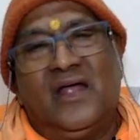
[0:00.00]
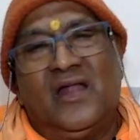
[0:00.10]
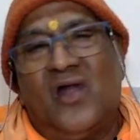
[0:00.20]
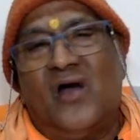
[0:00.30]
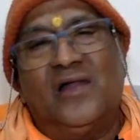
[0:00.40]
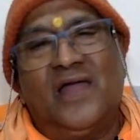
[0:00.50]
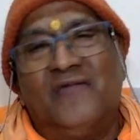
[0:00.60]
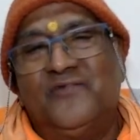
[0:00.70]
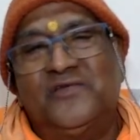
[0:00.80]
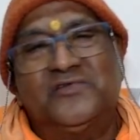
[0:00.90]
Long
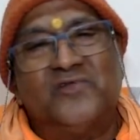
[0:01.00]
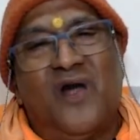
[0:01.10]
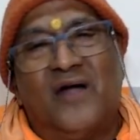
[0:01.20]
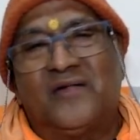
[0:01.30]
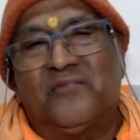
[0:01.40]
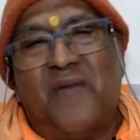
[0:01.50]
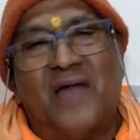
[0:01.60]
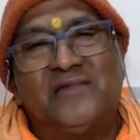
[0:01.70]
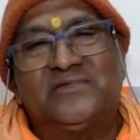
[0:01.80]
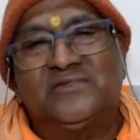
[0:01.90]
life is not
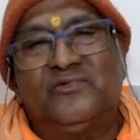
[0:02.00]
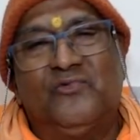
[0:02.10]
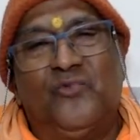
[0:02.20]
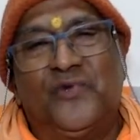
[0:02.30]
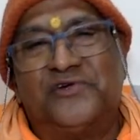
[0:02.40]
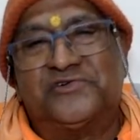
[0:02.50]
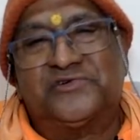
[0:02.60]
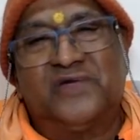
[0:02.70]
man's wish.